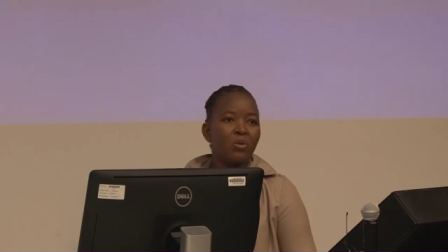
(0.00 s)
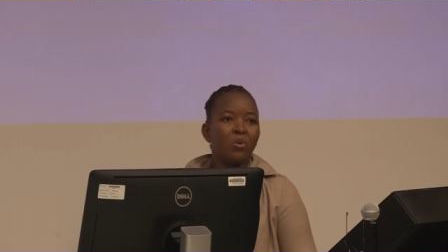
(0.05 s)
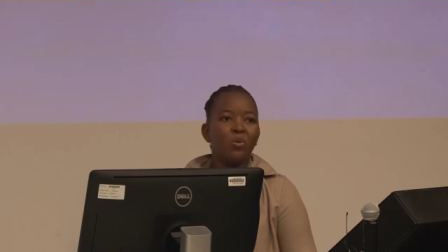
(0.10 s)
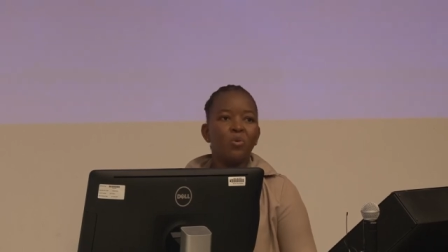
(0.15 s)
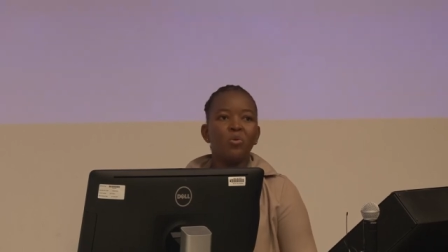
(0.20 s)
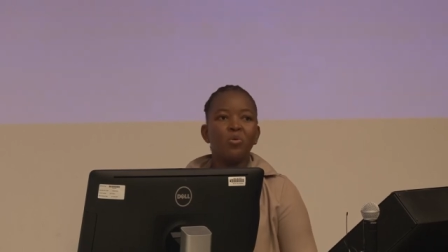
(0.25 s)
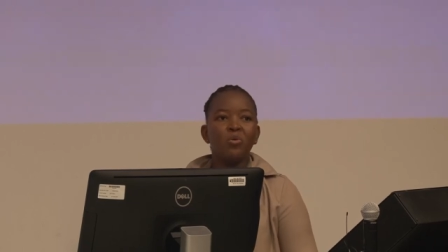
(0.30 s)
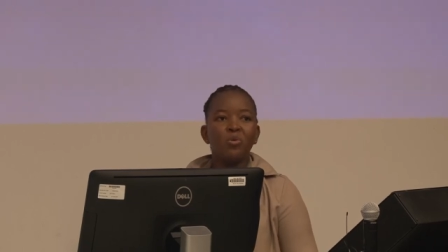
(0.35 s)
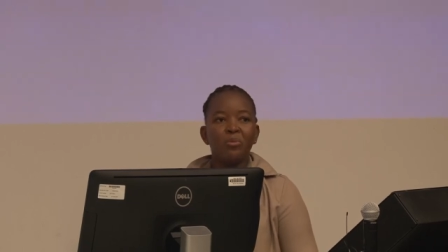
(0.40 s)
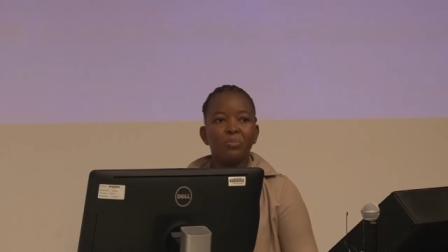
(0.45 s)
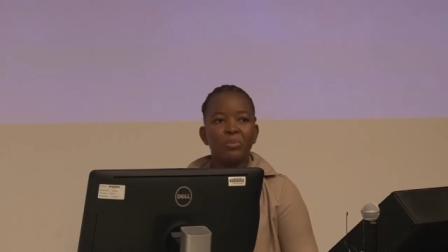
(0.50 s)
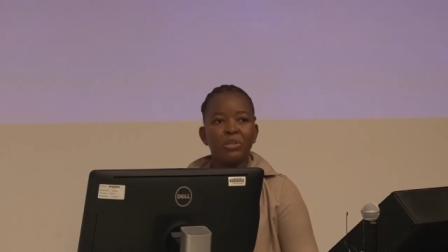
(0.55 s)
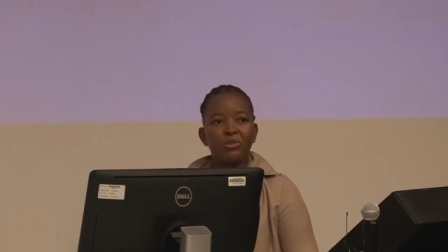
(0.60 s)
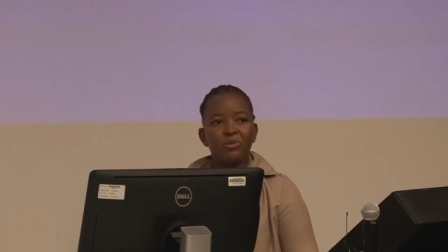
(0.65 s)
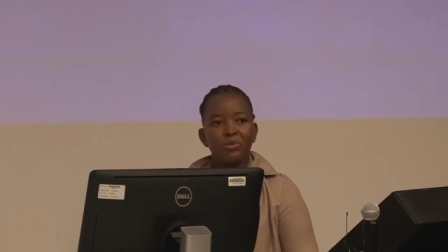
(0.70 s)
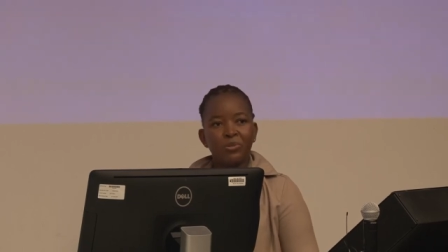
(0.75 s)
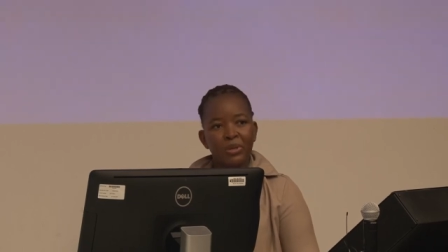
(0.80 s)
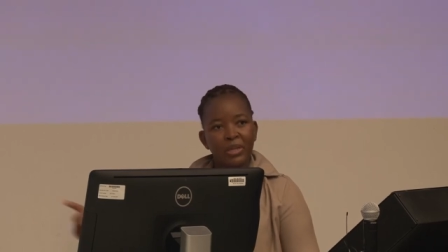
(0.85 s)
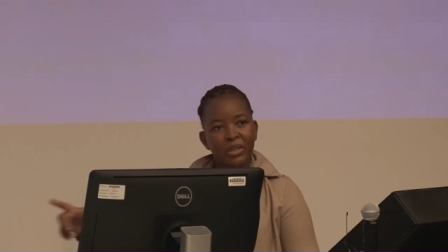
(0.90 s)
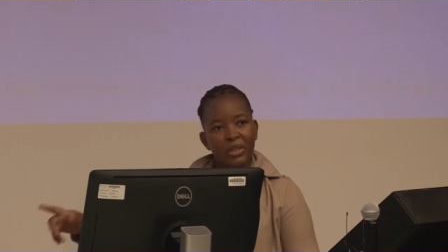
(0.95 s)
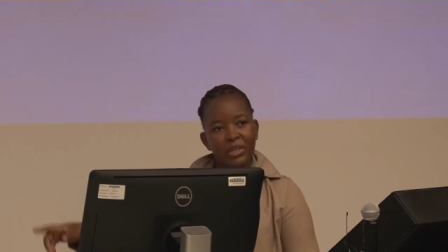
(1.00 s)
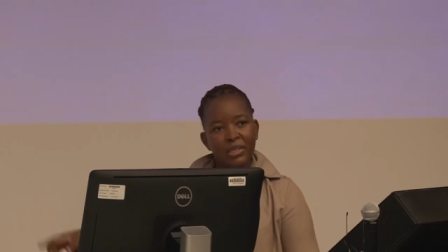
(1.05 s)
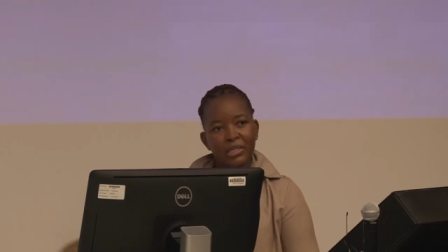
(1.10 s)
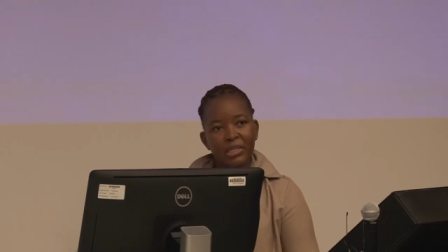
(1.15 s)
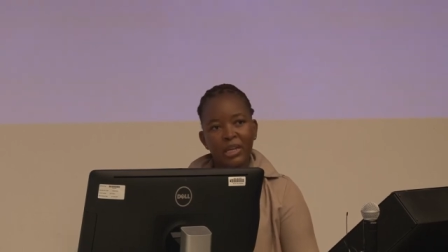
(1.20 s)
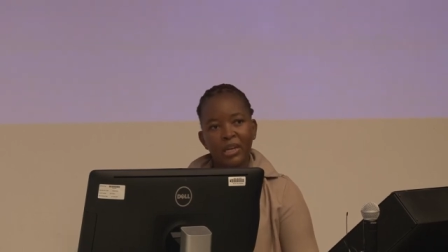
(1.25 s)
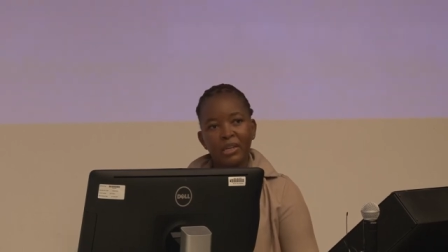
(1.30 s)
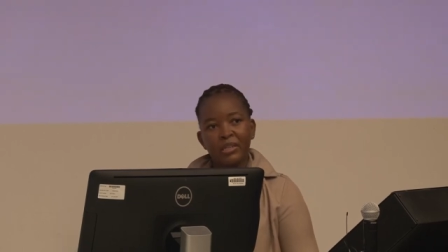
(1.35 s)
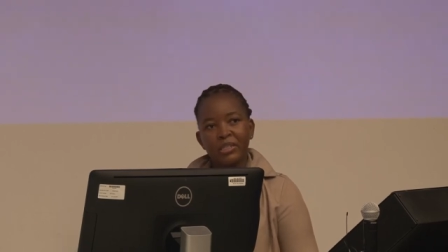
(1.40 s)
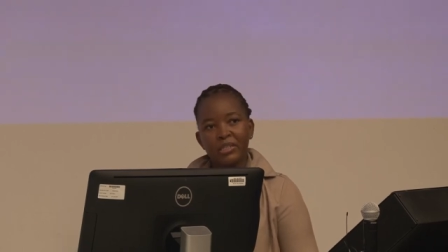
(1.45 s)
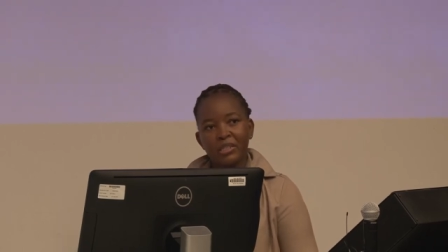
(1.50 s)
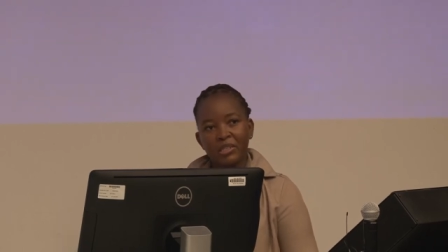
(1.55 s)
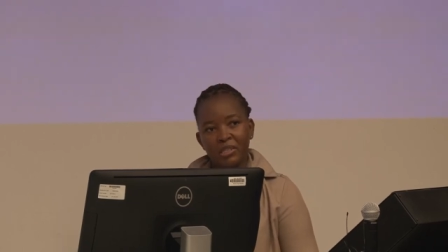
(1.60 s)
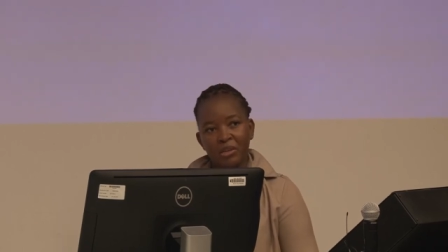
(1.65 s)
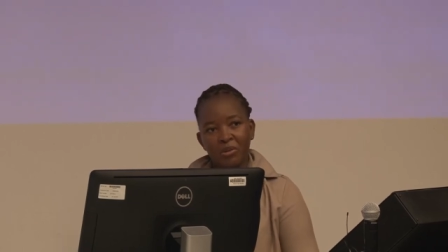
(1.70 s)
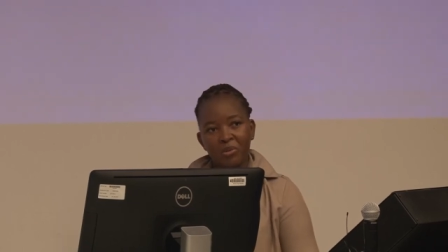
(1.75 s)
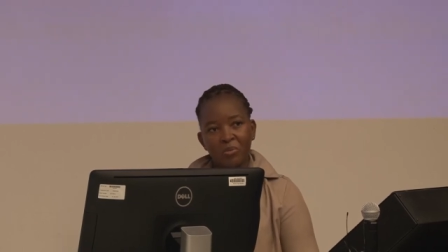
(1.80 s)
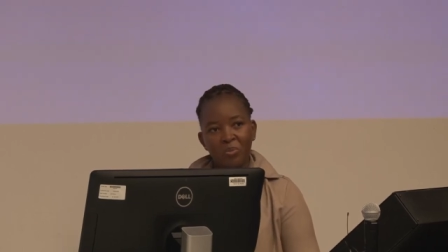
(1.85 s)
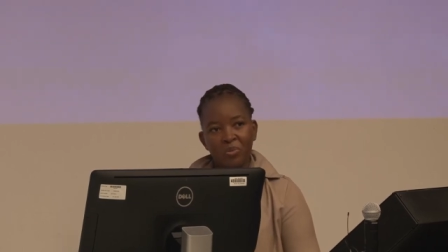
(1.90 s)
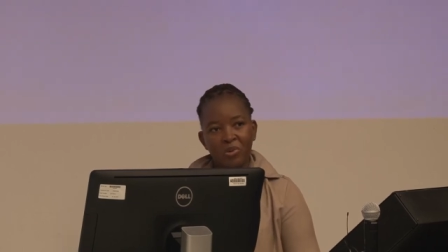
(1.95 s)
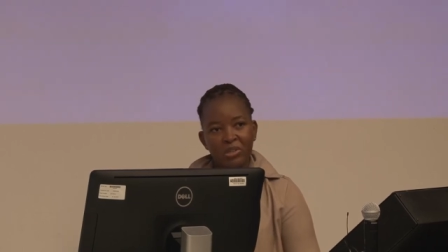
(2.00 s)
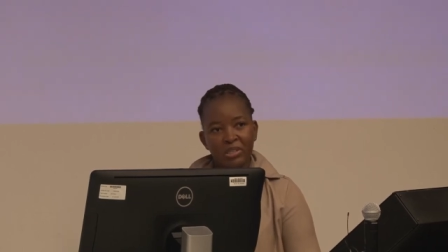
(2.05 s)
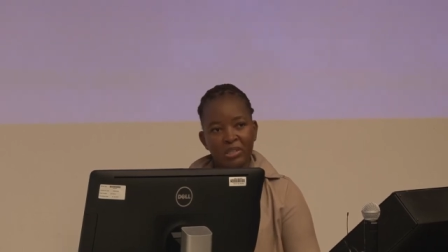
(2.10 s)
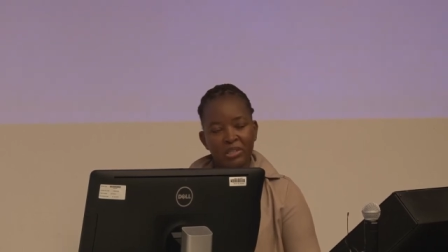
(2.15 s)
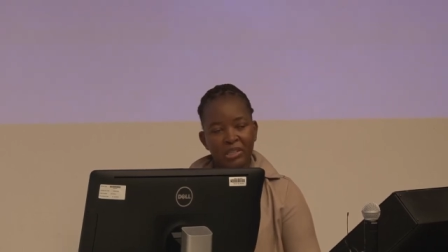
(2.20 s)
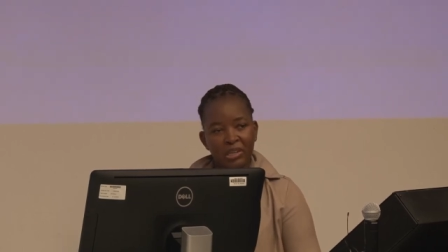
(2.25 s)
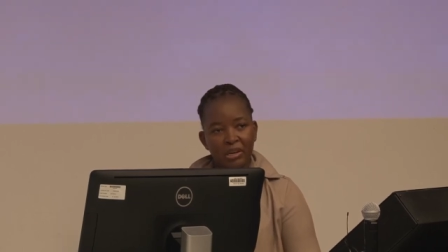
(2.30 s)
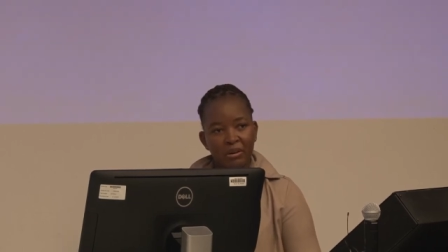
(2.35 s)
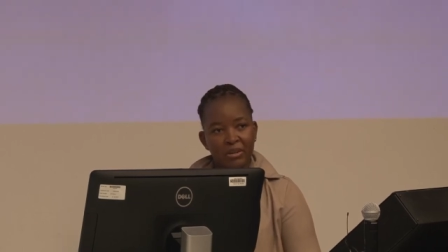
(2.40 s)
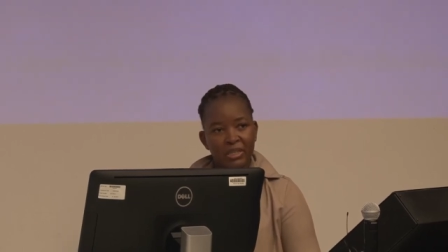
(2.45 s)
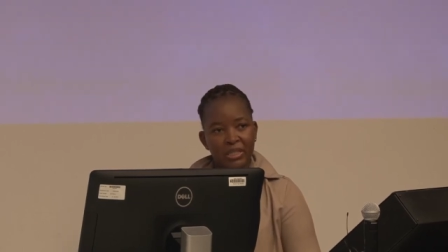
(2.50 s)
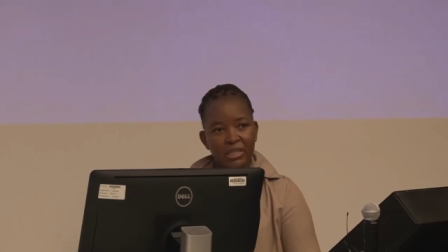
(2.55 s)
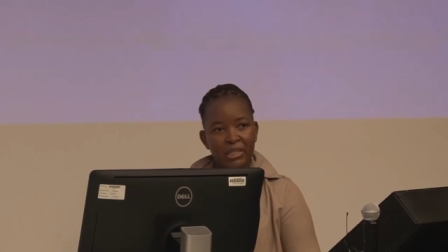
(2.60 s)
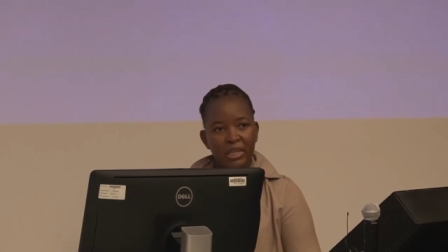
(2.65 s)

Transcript: who will be doing this ultrasound monitoring?